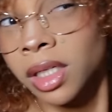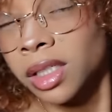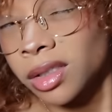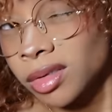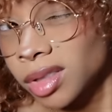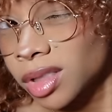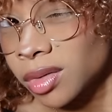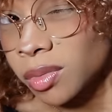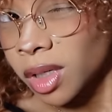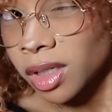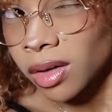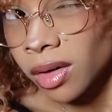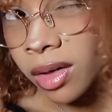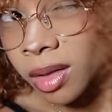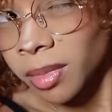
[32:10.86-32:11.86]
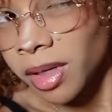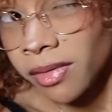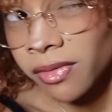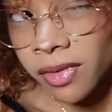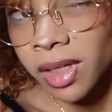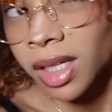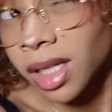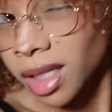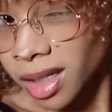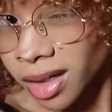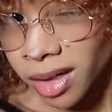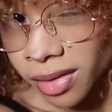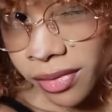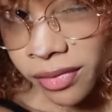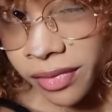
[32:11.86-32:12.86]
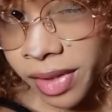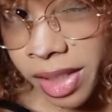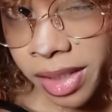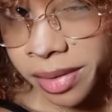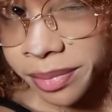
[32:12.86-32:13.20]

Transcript: You just want her to be fluffy.